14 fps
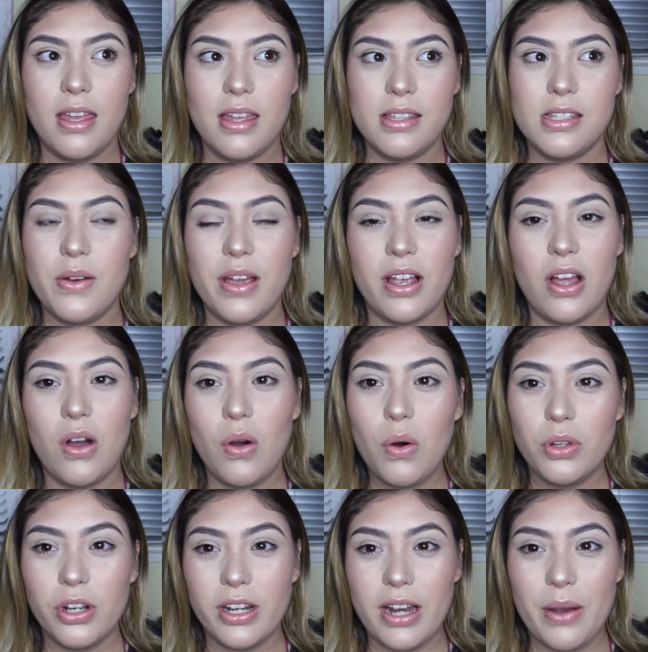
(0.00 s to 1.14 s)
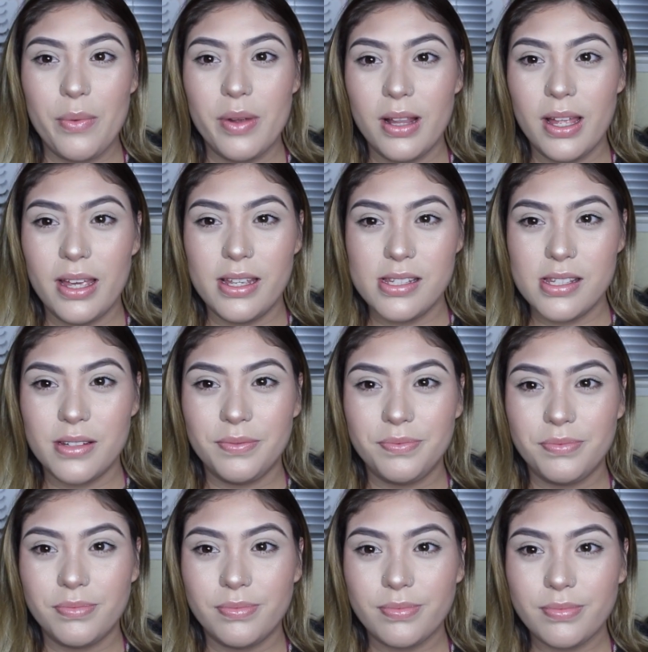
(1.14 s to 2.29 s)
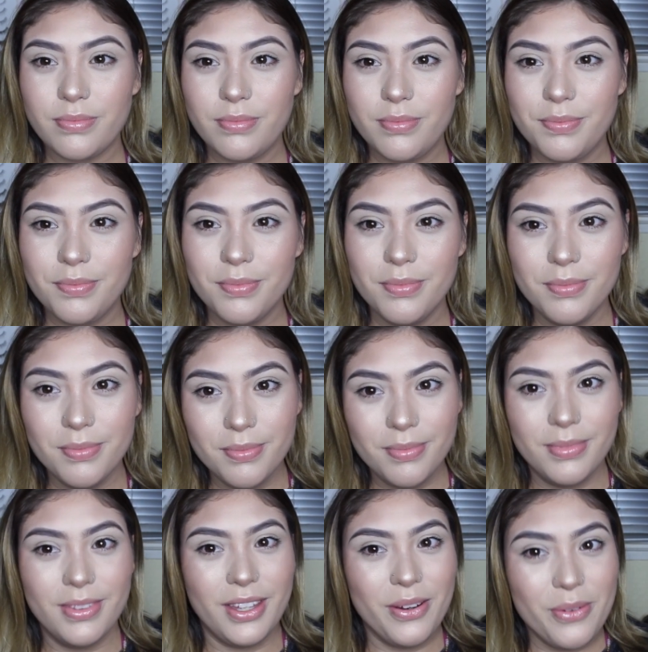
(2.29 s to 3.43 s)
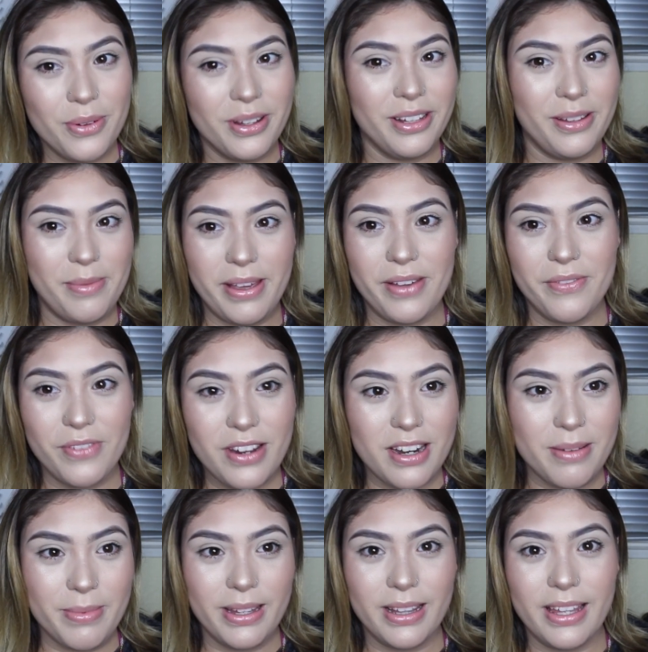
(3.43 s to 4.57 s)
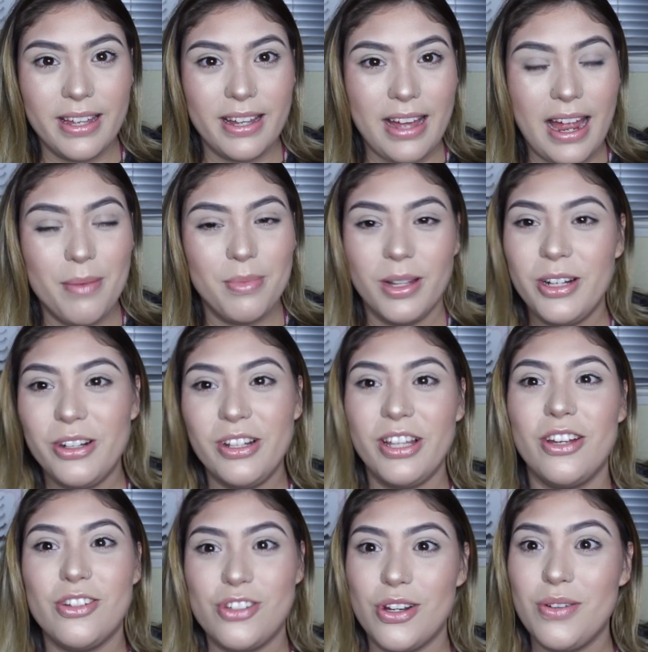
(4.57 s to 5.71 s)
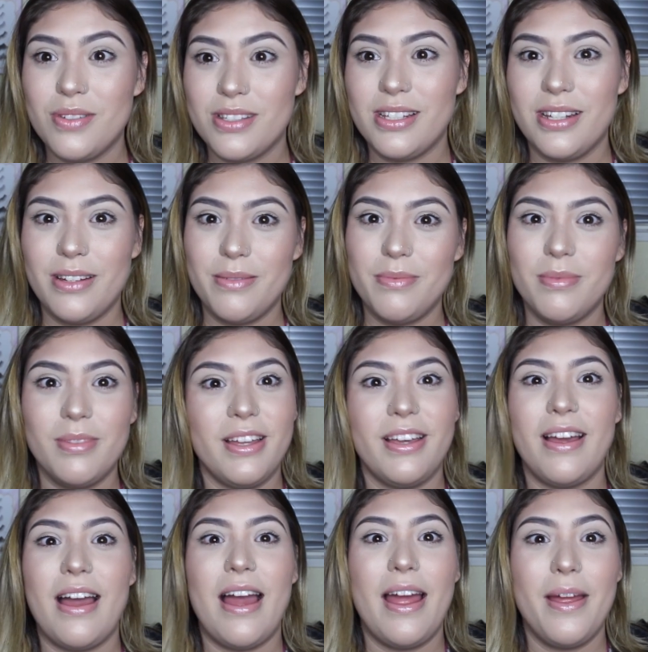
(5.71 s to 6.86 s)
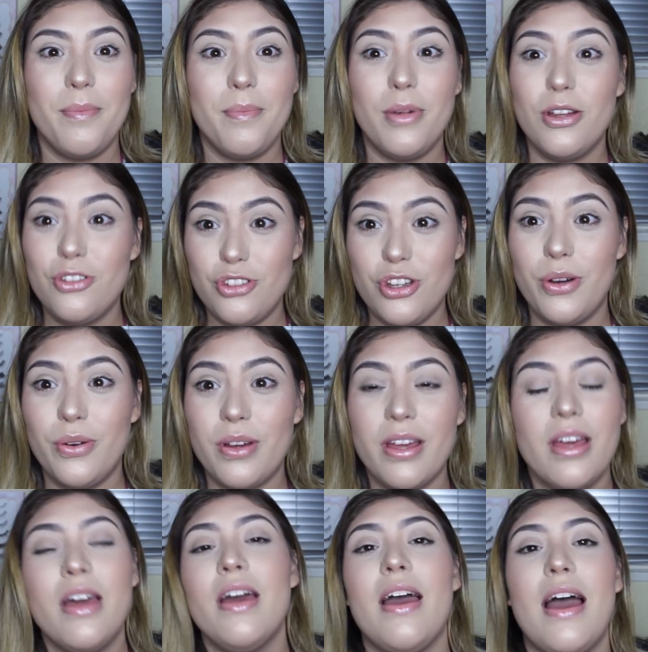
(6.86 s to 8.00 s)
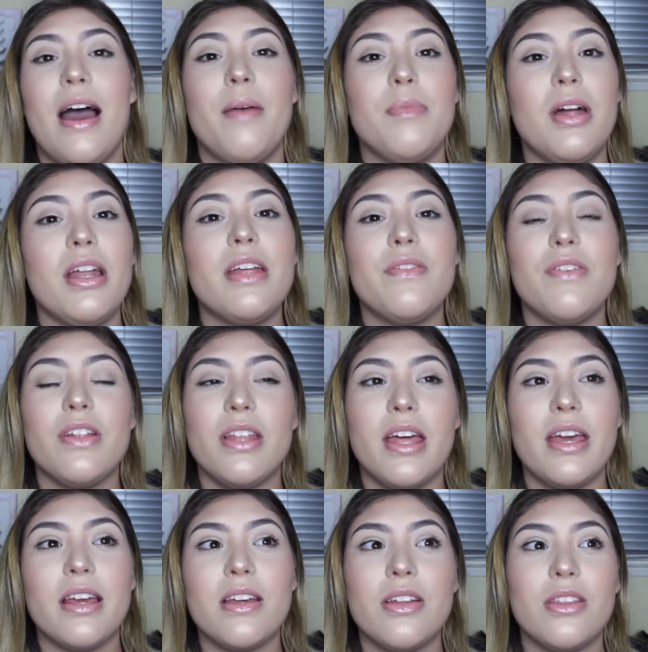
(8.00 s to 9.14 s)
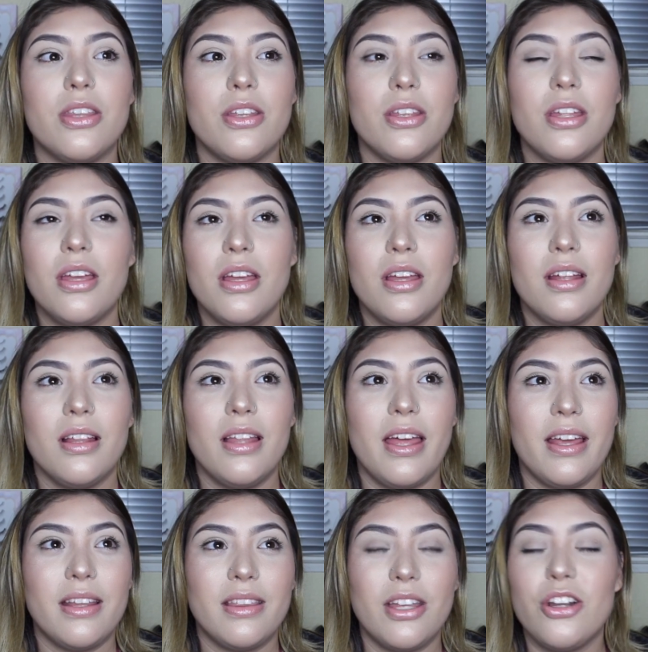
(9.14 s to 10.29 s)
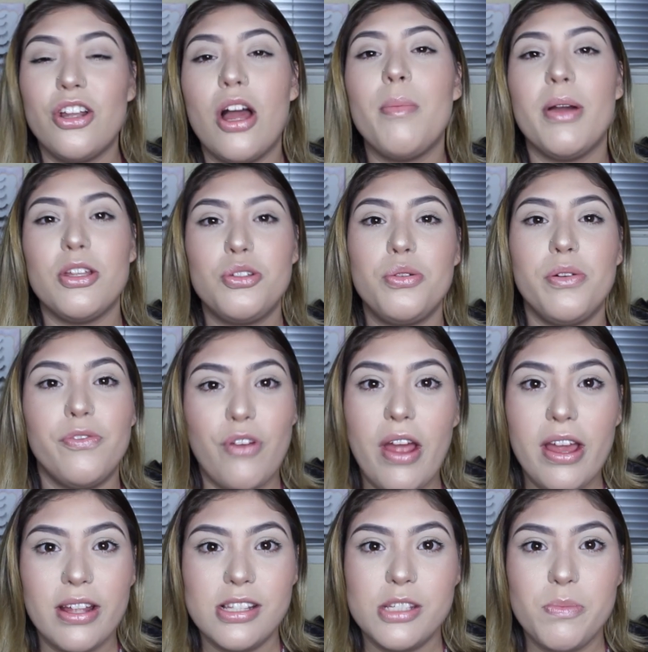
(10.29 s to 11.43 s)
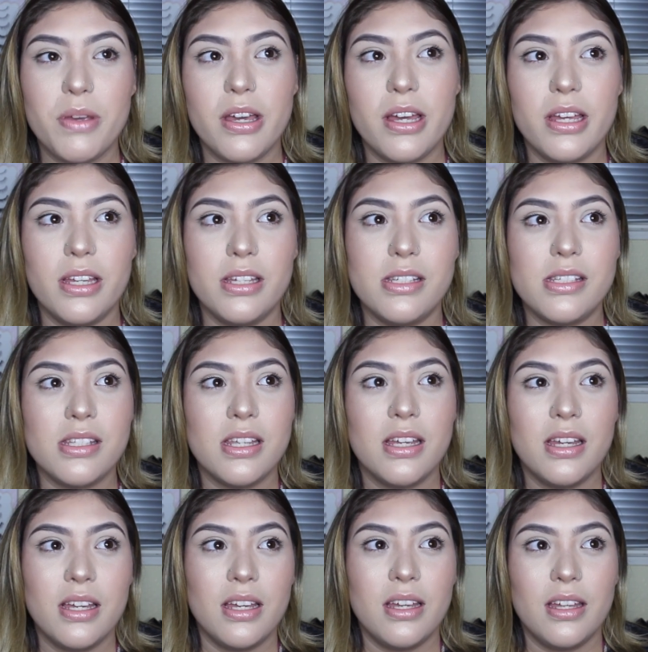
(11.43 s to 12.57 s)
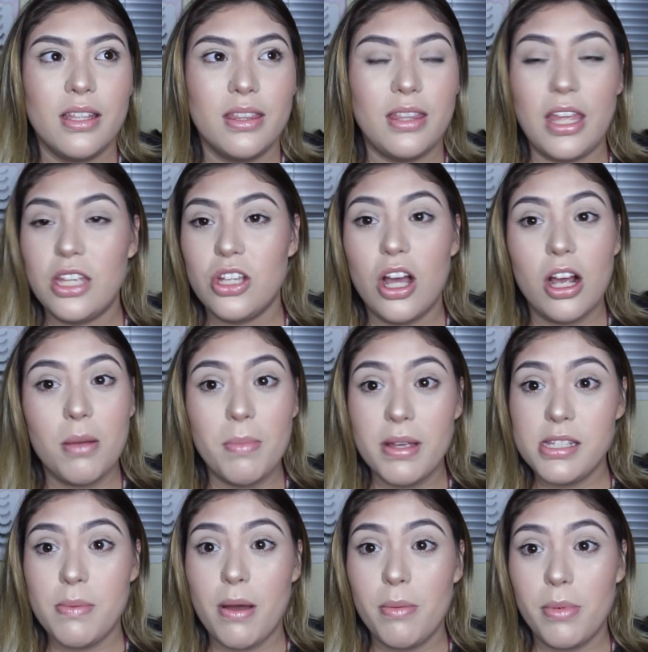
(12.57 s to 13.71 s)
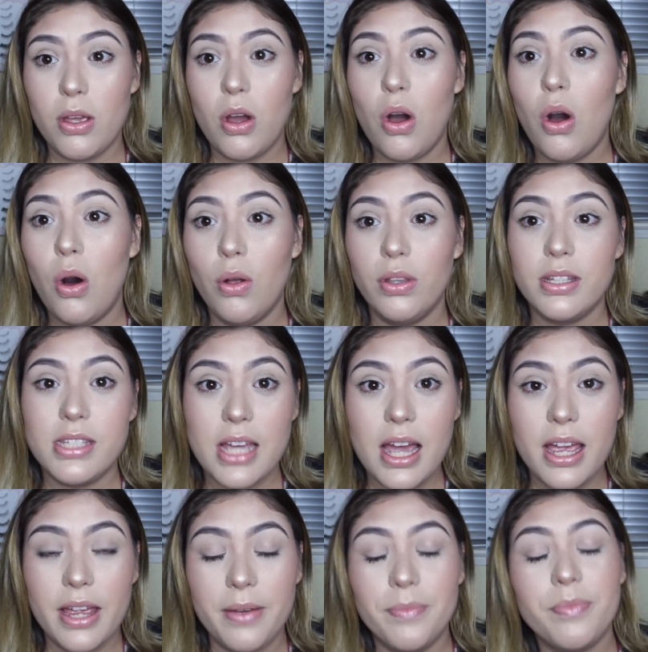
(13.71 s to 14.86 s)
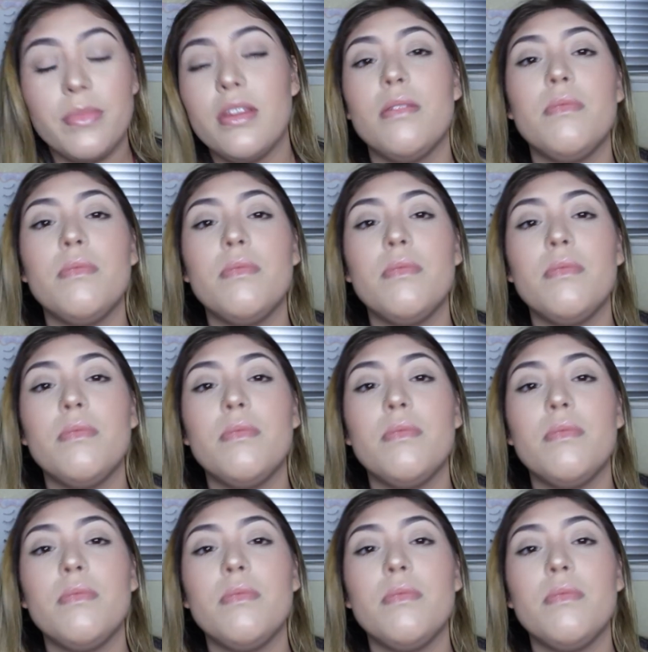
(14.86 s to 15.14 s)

Until I got older and I realized they're really making fun of me. Like, I'm literally a joke to them. Like, I'm a joke. I'm not even, like, they're not my true friends because they talk mess about me all the time.